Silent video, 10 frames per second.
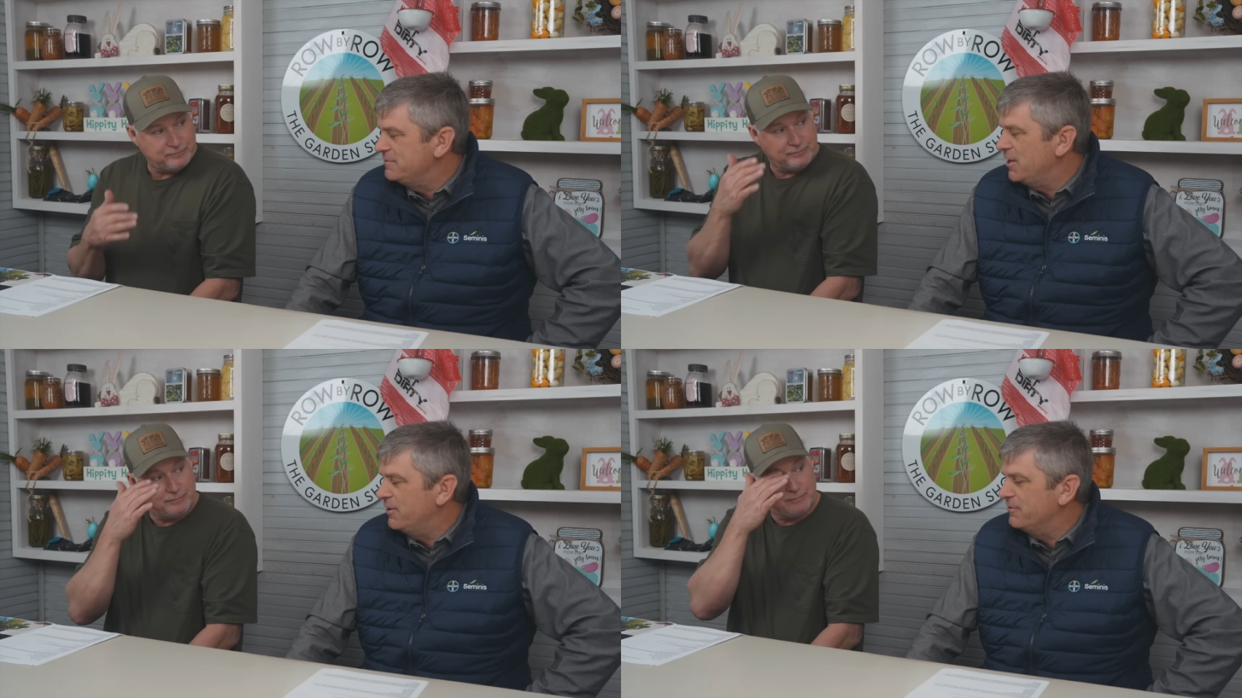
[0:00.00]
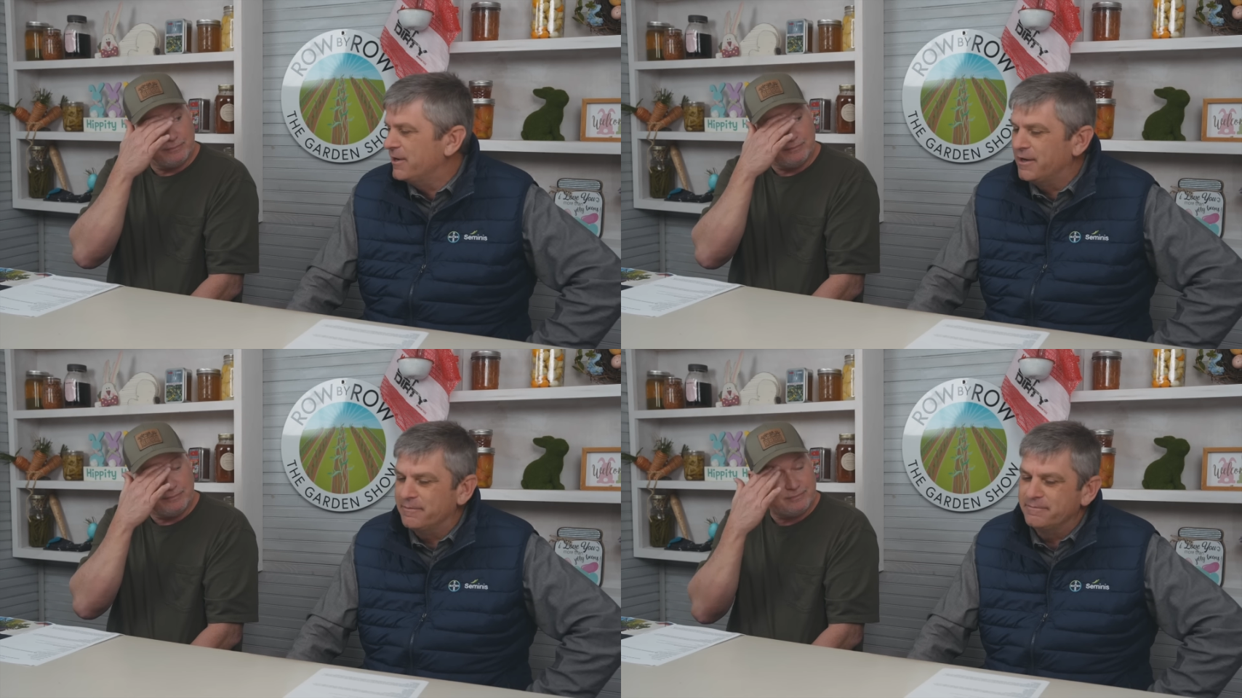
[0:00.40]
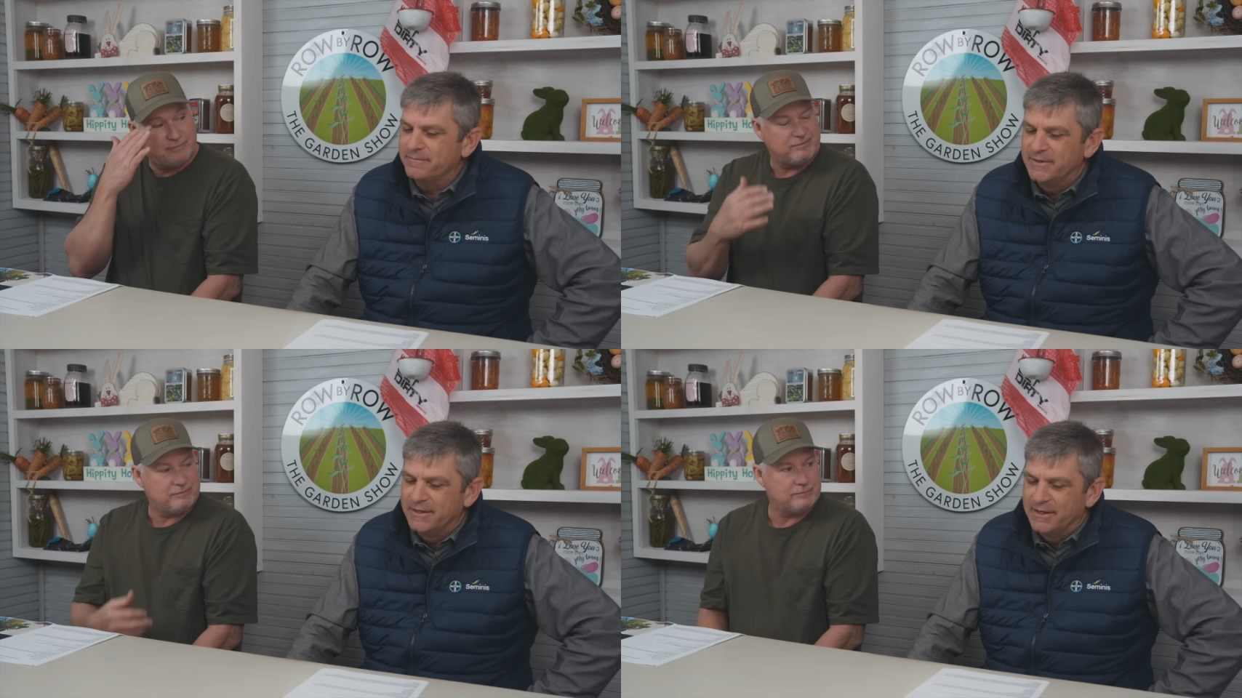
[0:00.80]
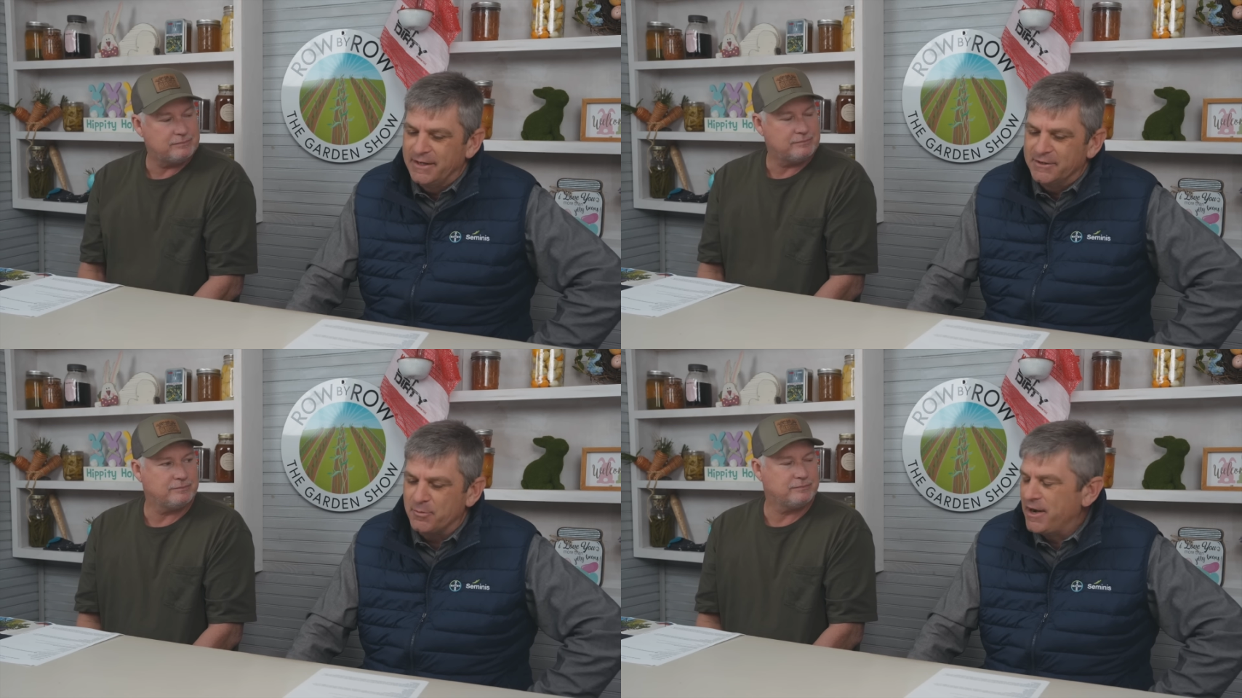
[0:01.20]
Speaker 1: you know, um,
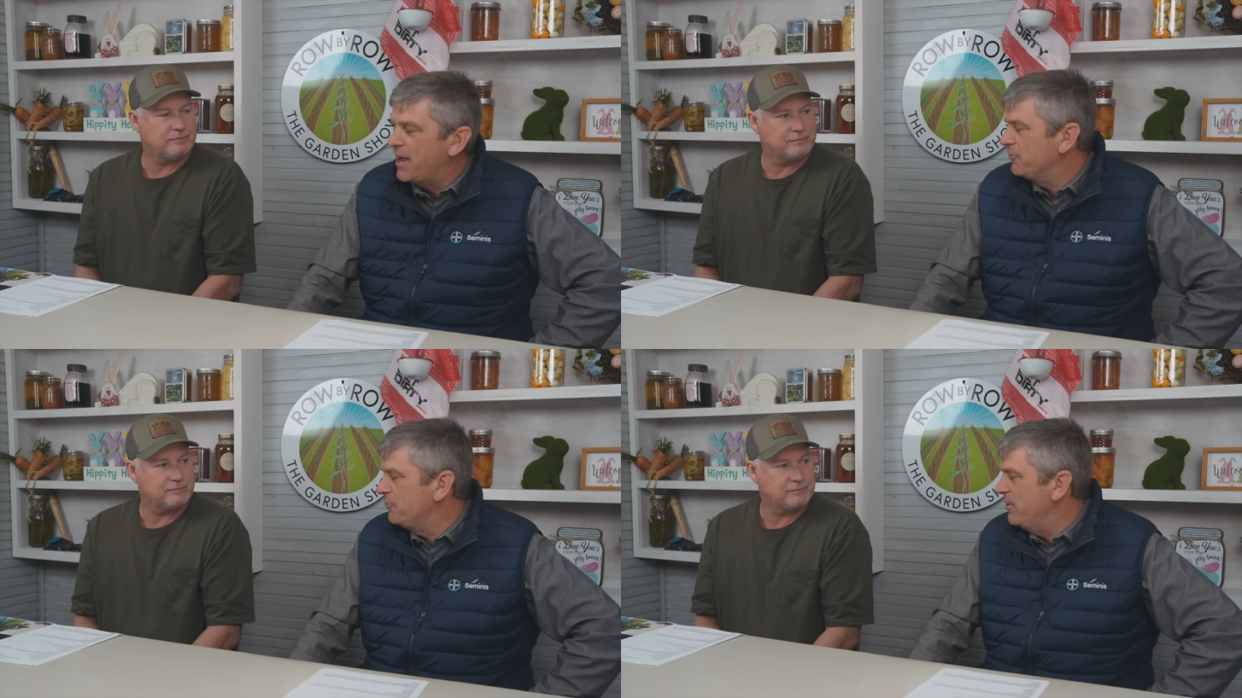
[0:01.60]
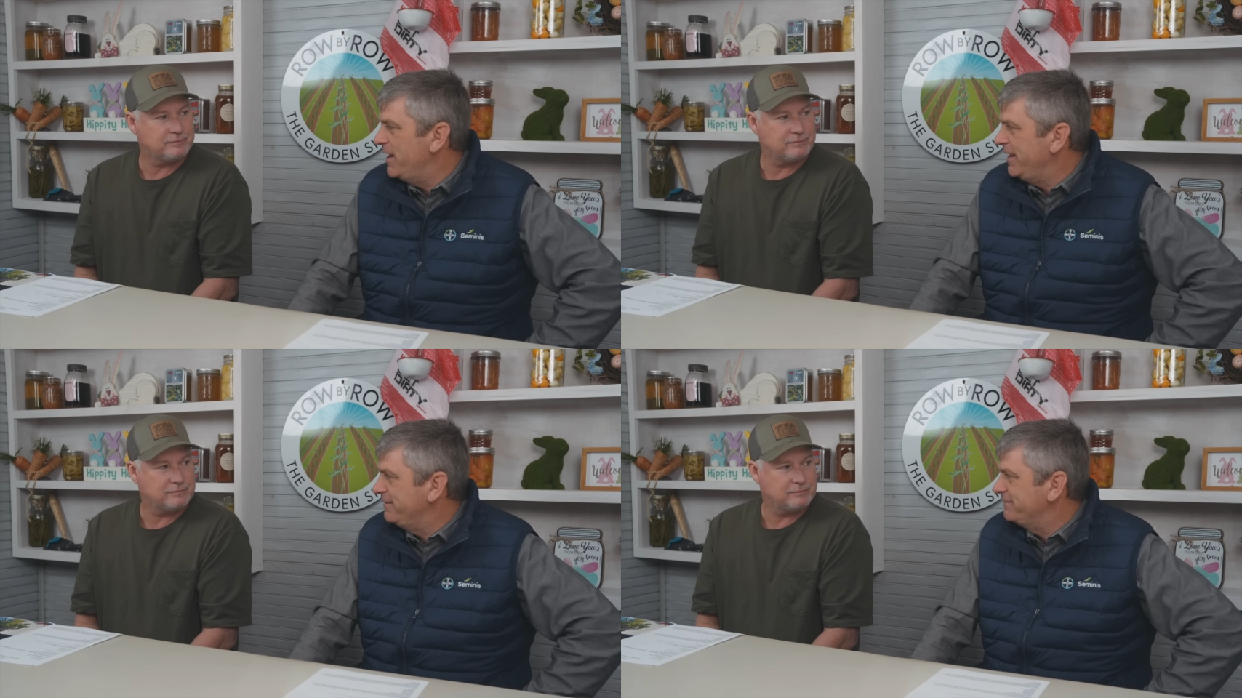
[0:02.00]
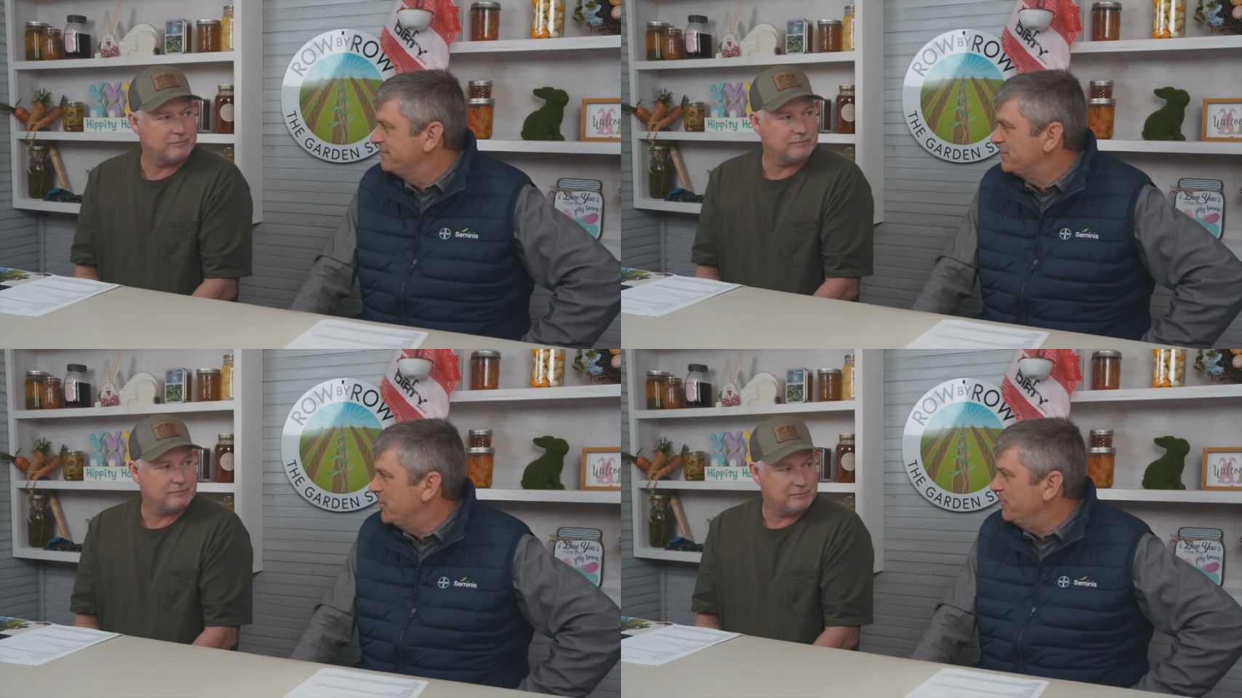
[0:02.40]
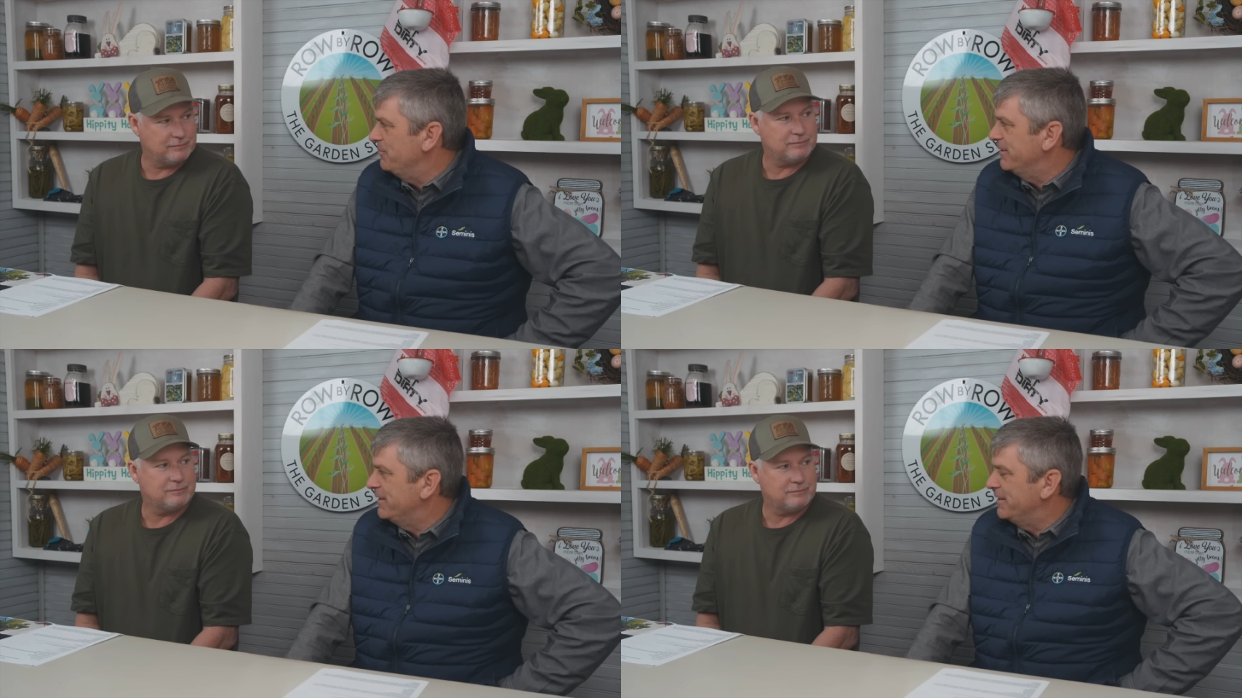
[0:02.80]
it's going to be an outdoor wedding, so
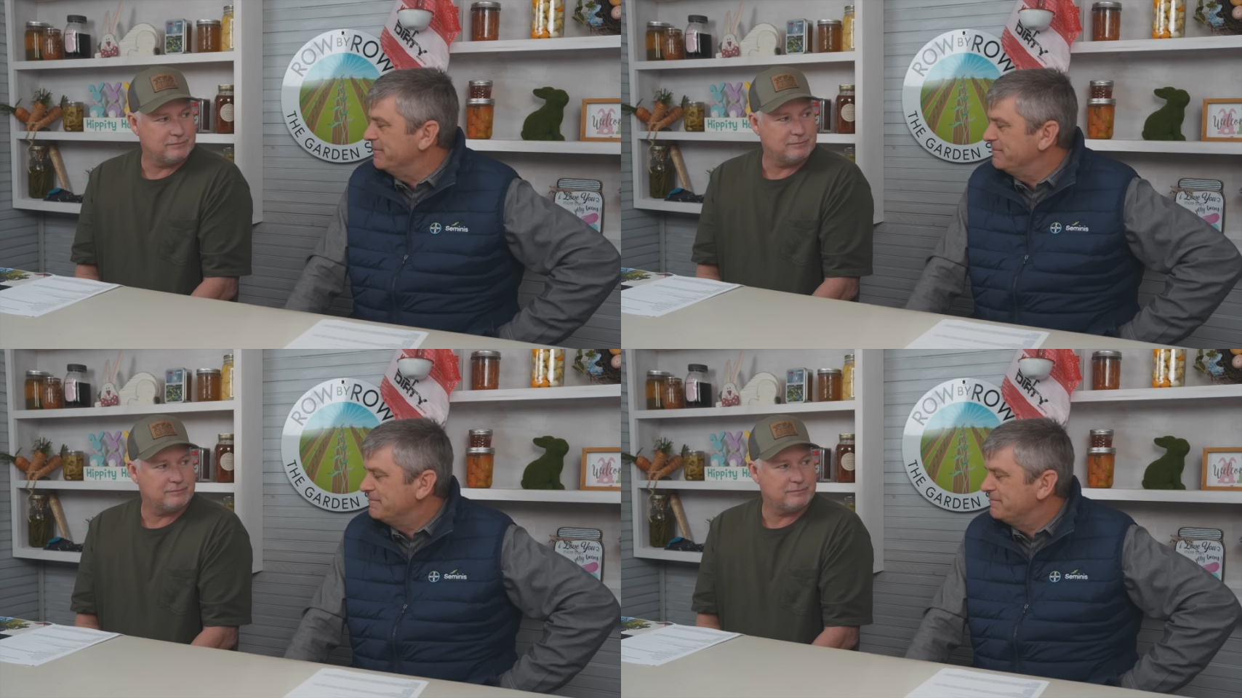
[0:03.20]
uh,